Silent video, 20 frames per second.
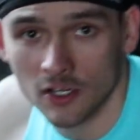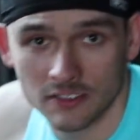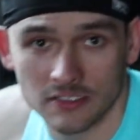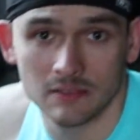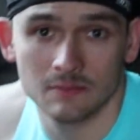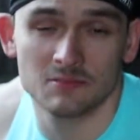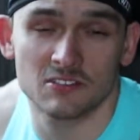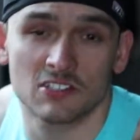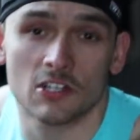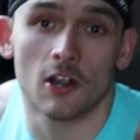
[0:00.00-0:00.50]
are
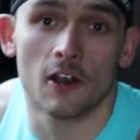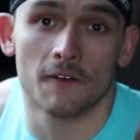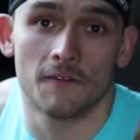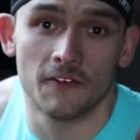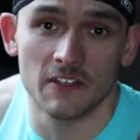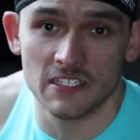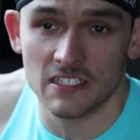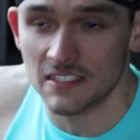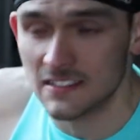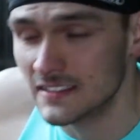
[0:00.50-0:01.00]
some
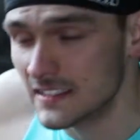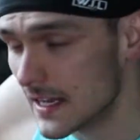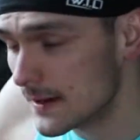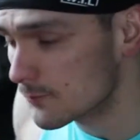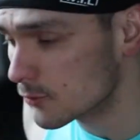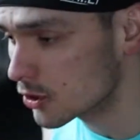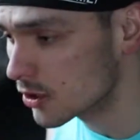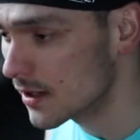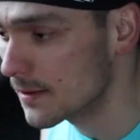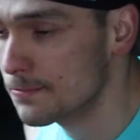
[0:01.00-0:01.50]
starfishes.
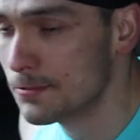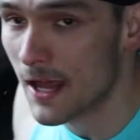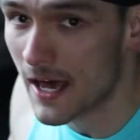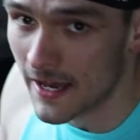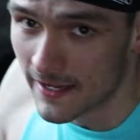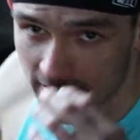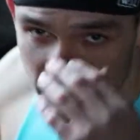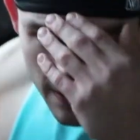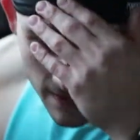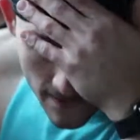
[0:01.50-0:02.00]
Same rule
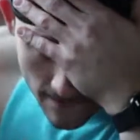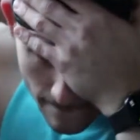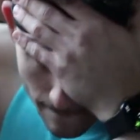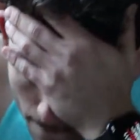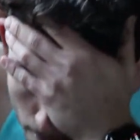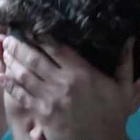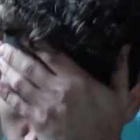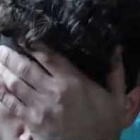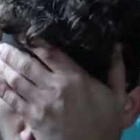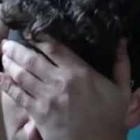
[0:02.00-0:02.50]
applies.
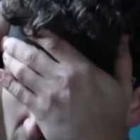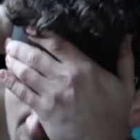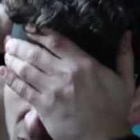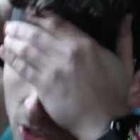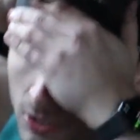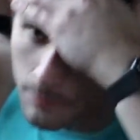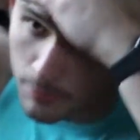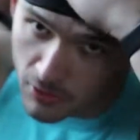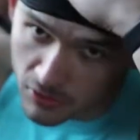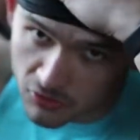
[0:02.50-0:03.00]
Make
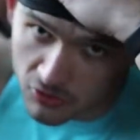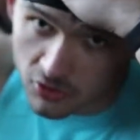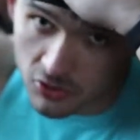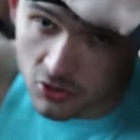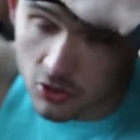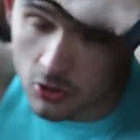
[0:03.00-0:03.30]
sure both your